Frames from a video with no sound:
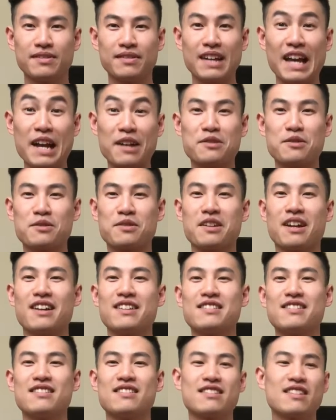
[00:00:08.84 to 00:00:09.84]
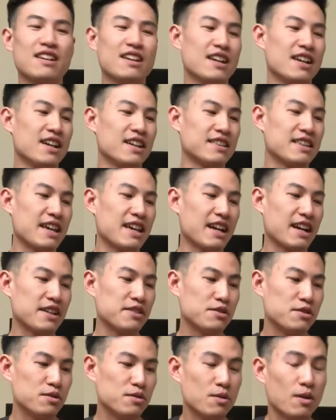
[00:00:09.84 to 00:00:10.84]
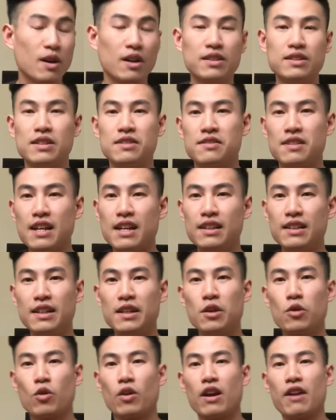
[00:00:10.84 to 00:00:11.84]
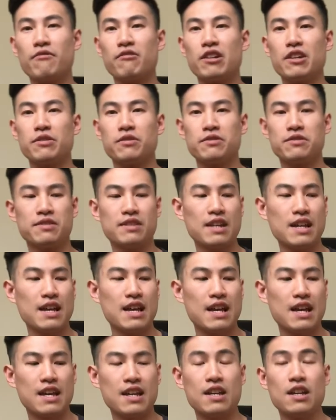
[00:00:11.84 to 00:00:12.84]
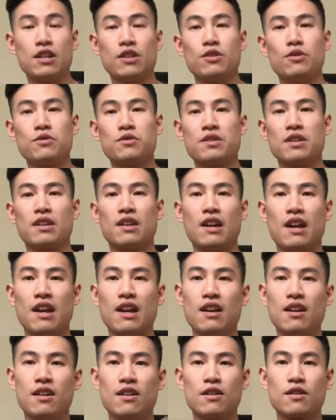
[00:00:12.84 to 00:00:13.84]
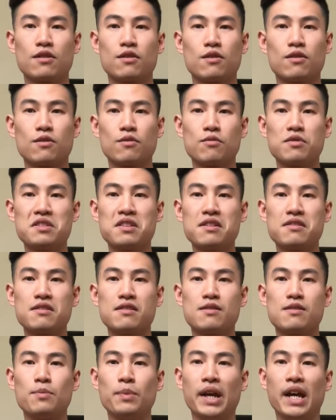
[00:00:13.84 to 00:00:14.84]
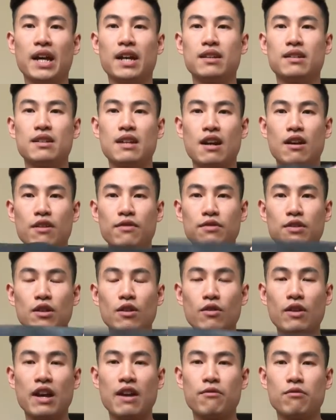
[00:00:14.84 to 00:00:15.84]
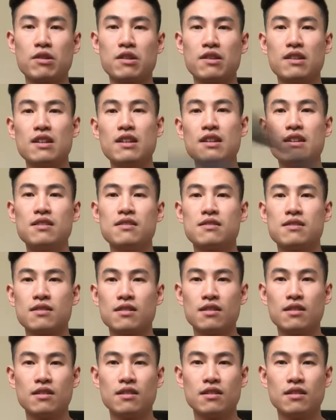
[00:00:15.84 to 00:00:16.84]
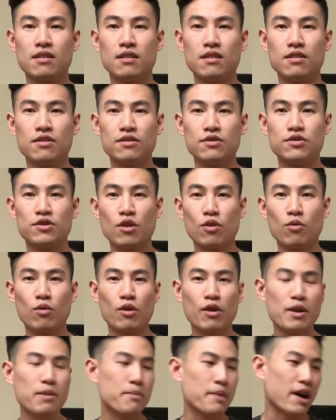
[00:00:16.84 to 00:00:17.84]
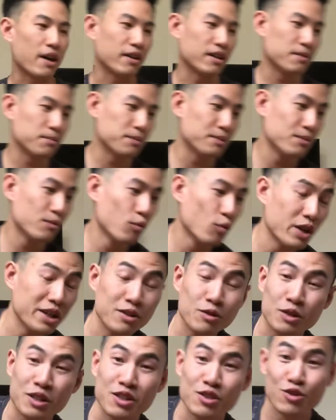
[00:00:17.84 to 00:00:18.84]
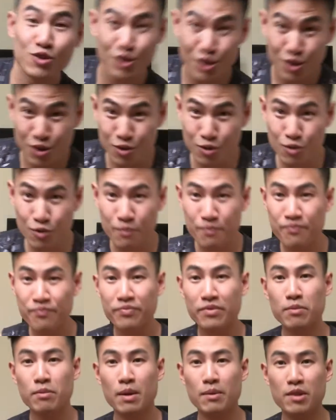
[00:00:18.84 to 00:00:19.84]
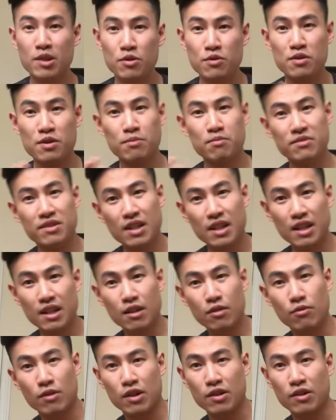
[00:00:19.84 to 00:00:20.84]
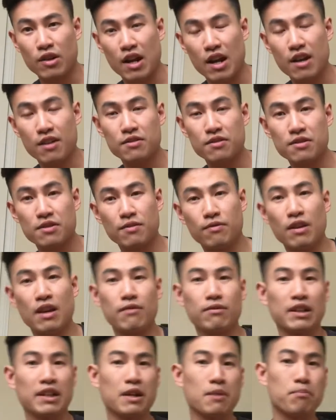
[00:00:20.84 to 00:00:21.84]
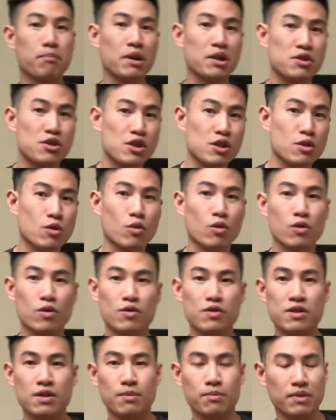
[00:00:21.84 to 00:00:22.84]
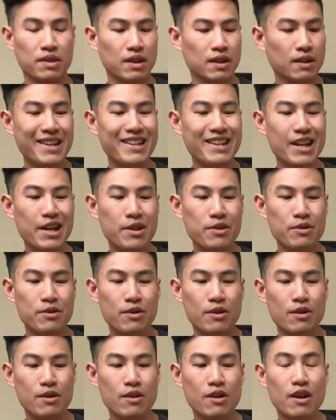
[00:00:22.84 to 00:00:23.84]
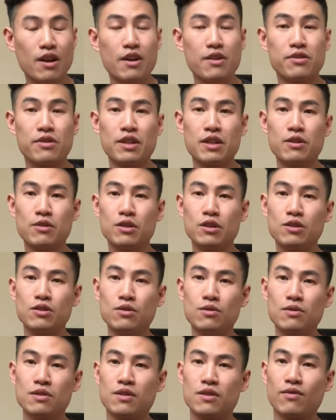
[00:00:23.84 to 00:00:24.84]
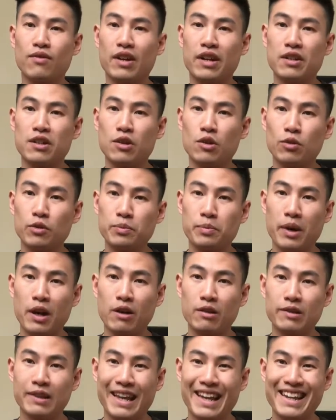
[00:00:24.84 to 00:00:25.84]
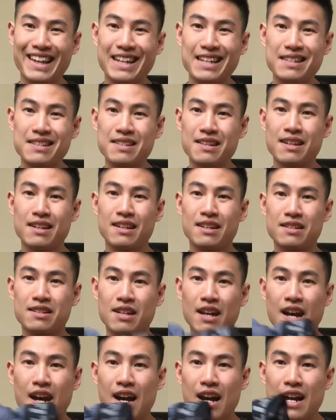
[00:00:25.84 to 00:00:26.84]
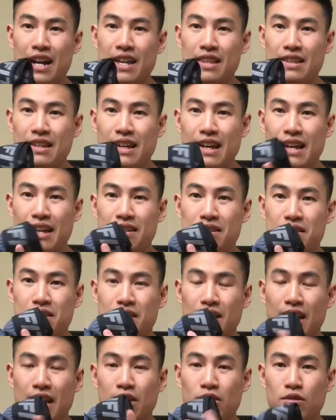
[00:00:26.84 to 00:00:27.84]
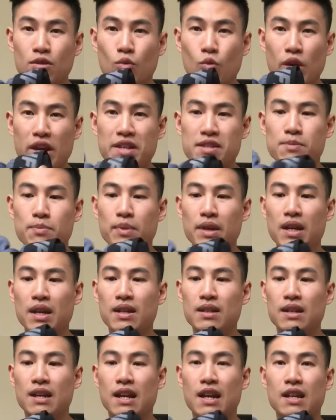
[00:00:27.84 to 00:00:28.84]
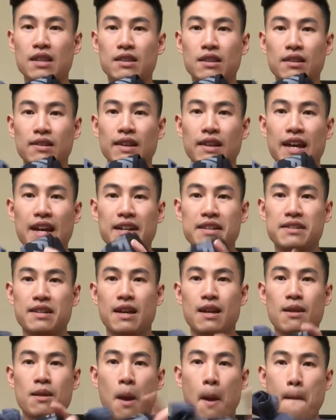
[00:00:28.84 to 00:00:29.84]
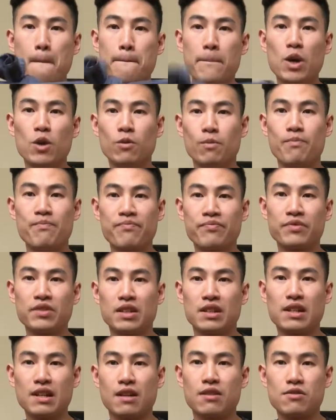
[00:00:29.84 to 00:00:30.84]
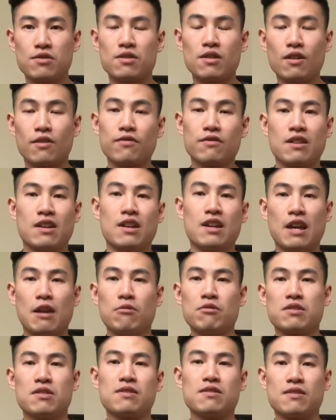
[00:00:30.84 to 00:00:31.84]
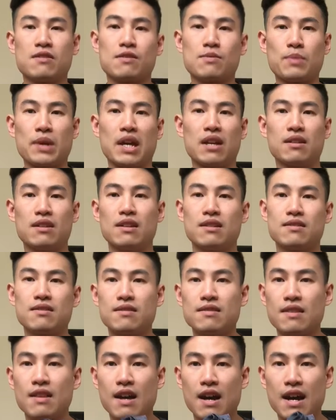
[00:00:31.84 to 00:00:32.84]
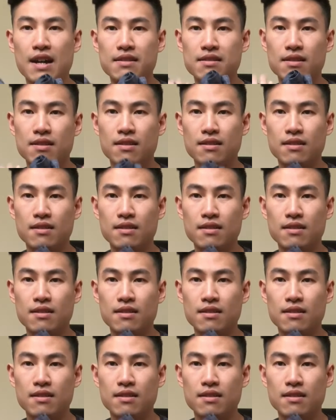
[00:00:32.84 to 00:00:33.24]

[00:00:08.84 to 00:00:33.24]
exercises that I do on the daily or every other day using a resistance band. Now, if you don't have one of these, don't worry about it. What you can do, maybe do some digging around your house if you have like a bungee cord or something. Another thing you could do is find an old pair of leggings, tie the ends together, the waistband and the legs, and boom, you got yourself a resistance band. It's not